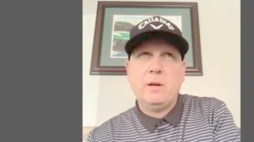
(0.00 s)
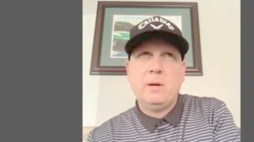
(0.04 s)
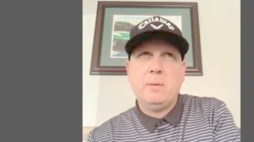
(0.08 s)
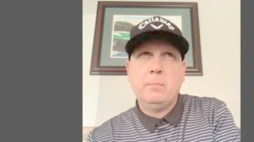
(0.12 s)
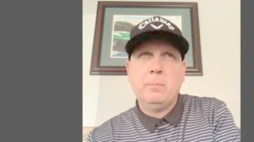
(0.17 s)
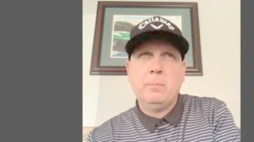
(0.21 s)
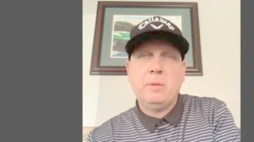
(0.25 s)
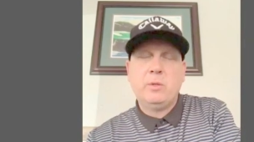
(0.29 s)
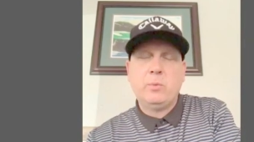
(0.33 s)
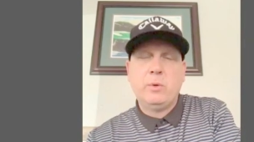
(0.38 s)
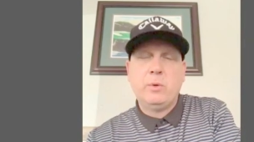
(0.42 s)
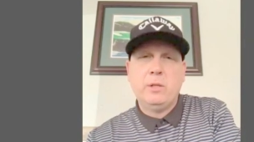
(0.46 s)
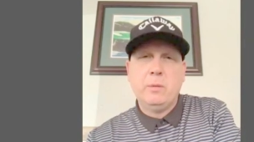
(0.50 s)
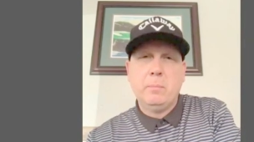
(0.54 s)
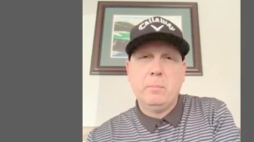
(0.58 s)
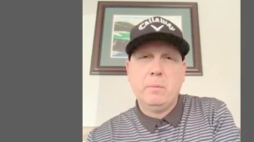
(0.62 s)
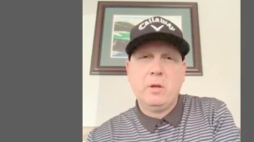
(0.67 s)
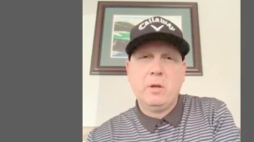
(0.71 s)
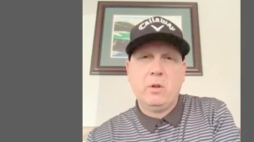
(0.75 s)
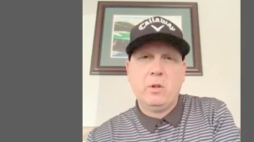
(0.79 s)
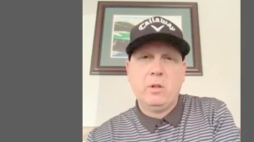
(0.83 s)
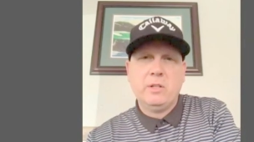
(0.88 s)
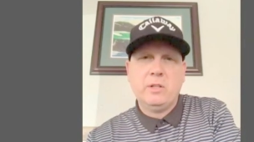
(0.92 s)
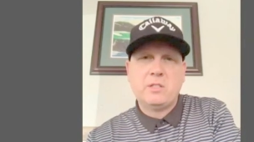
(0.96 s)
between the
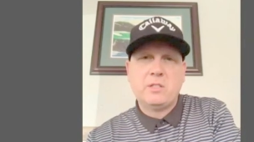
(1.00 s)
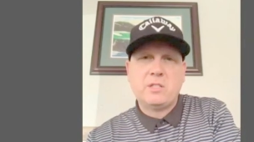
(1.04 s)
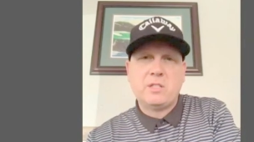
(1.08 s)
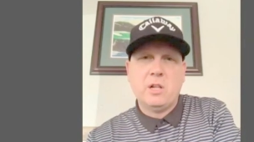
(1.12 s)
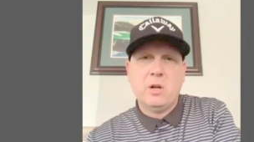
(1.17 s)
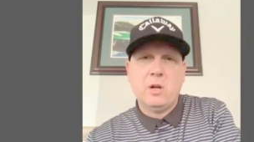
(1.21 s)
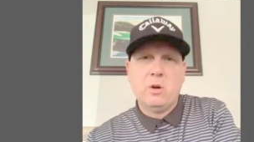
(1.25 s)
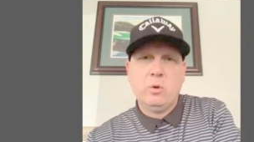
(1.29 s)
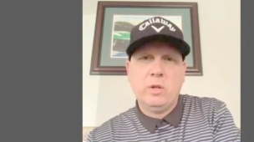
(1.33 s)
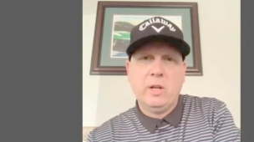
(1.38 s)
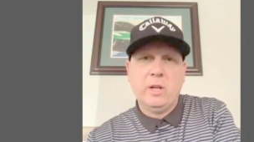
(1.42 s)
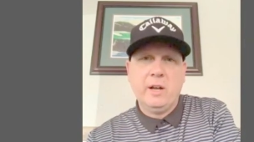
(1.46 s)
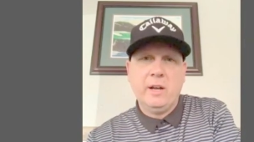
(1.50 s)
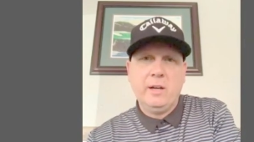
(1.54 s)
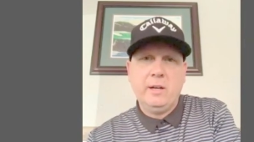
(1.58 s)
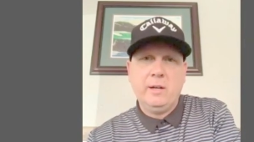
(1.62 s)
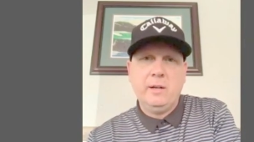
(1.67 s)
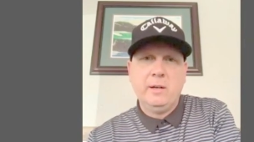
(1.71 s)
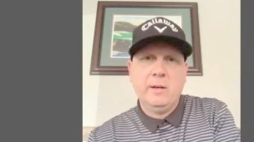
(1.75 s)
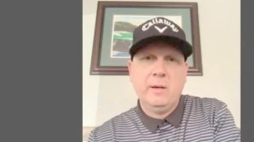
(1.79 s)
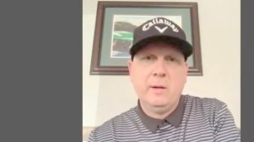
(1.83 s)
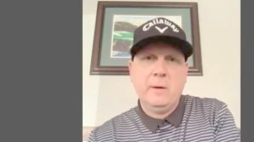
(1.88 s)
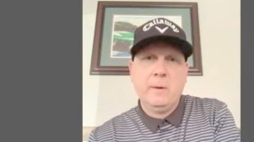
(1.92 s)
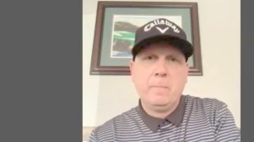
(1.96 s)
middle and slow
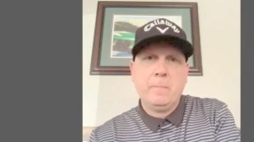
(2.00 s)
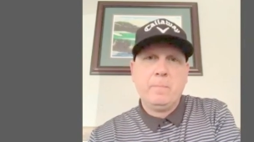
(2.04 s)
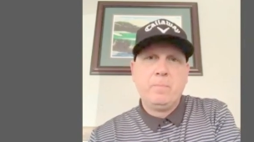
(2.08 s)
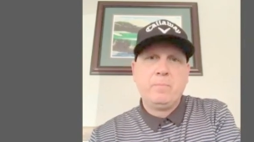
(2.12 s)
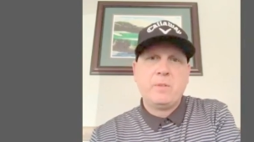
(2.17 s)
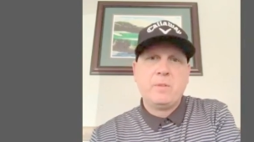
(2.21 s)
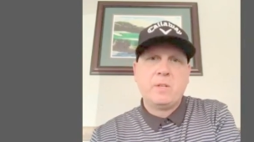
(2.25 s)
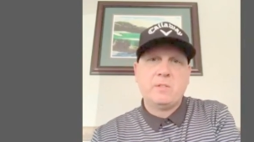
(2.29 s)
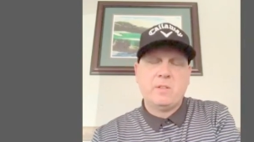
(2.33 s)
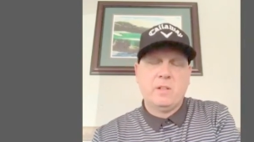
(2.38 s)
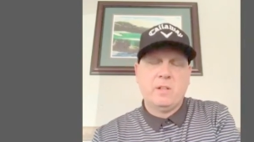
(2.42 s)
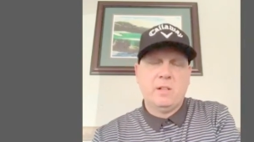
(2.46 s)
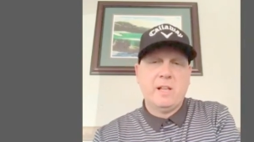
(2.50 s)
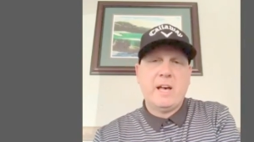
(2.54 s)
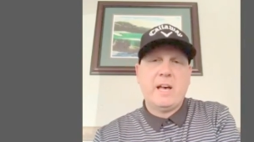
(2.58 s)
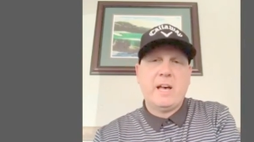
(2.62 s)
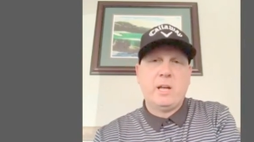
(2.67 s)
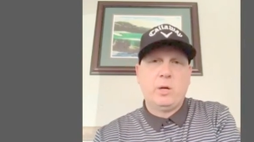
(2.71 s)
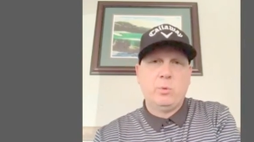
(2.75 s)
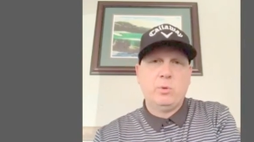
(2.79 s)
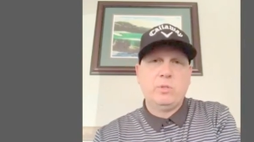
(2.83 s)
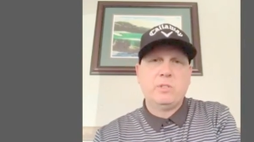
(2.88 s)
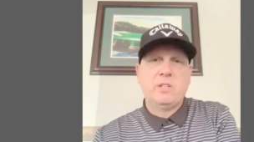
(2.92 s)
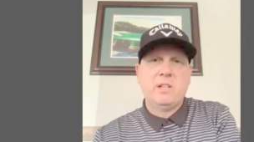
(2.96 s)
lane, because the
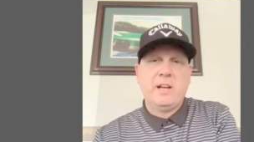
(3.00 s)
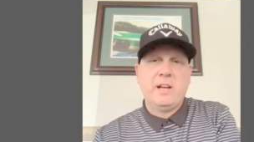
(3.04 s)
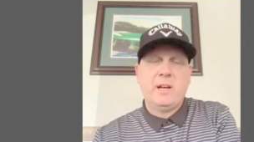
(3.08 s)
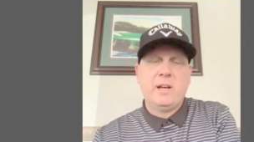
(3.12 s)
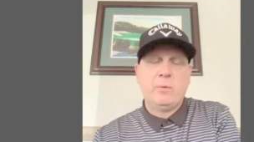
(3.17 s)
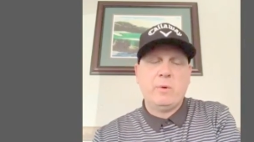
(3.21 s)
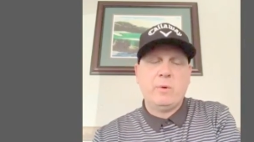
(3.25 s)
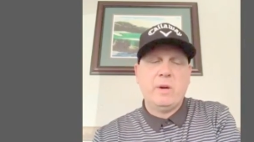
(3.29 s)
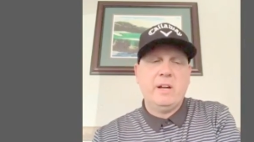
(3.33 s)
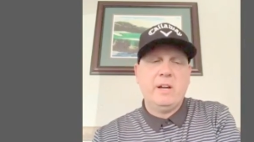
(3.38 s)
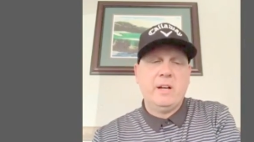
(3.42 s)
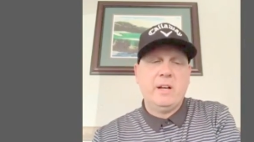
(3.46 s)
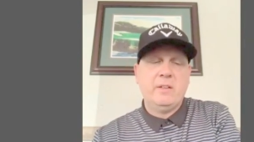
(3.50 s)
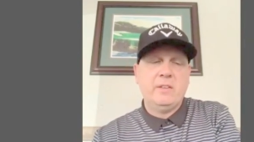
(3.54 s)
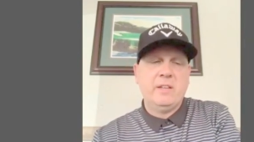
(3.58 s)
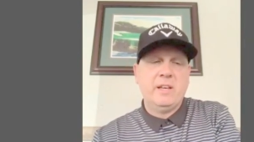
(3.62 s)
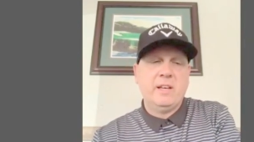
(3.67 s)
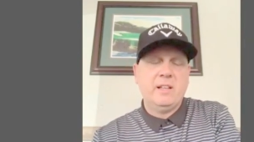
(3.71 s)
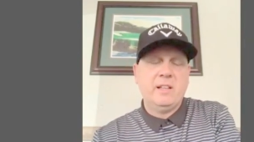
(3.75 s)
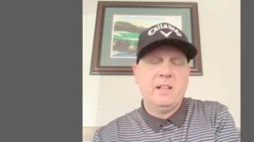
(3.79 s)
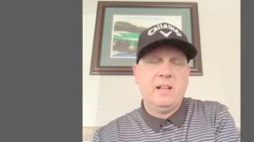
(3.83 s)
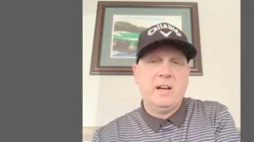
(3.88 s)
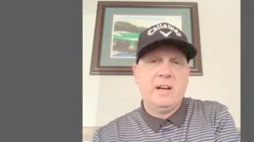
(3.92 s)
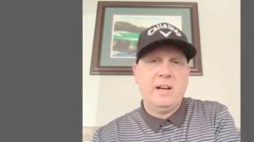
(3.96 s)
ladder was laying right on
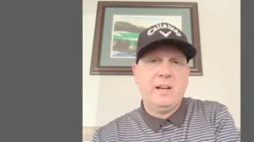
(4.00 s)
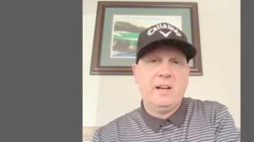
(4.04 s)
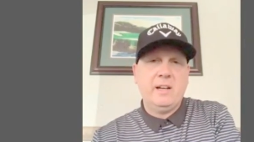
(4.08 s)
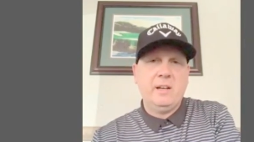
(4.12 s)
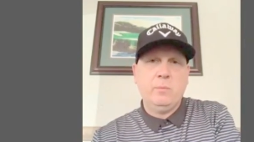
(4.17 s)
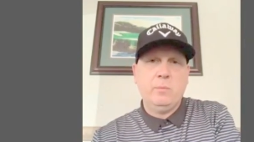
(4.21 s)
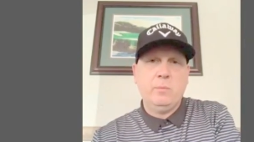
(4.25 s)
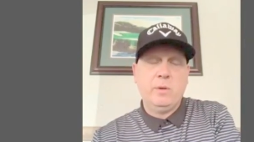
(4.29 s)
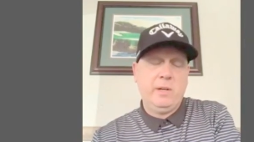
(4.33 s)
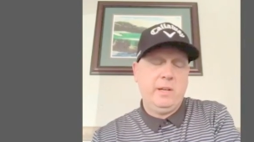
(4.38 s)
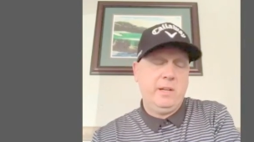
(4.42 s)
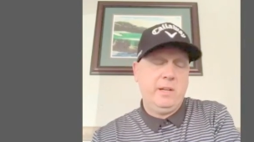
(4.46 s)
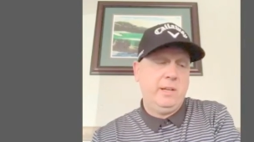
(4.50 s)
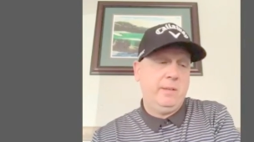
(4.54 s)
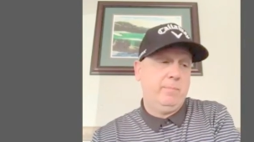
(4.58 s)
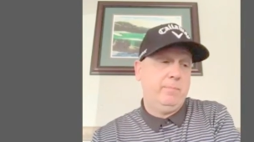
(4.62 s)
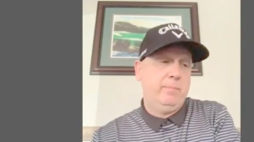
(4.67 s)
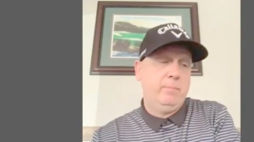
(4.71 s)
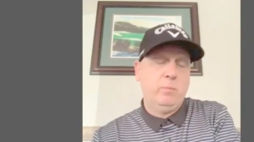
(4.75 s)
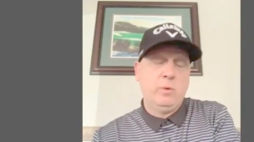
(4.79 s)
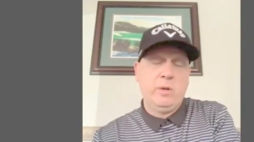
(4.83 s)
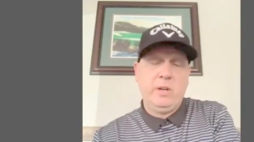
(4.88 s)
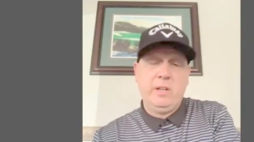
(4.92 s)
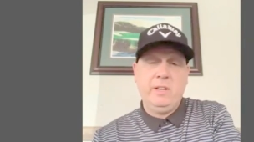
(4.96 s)
that line. And
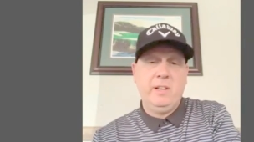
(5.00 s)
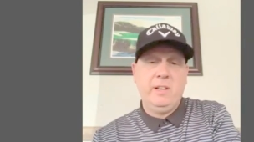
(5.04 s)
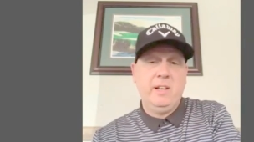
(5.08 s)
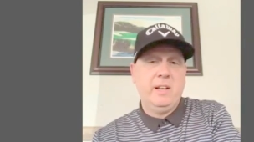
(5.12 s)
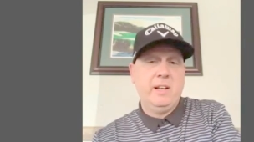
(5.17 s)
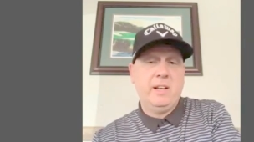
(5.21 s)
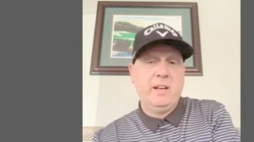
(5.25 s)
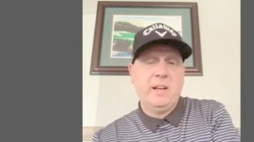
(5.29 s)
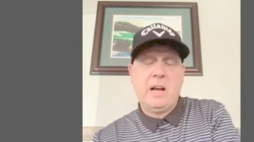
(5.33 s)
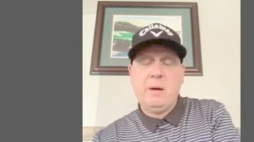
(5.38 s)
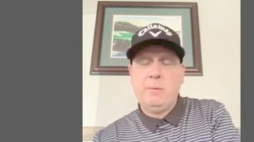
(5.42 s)
when he did, I